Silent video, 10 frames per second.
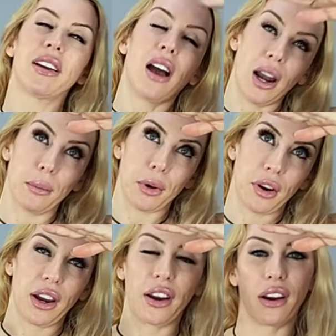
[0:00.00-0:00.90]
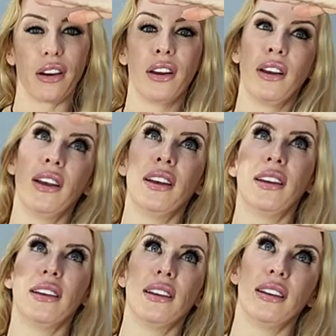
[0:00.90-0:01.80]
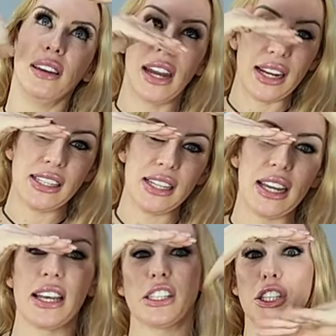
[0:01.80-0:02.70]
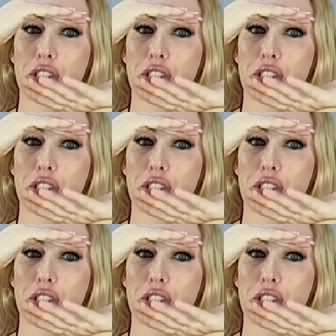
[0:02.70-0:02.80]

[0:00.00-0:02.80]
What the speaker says: McGregor, Nate Diaz,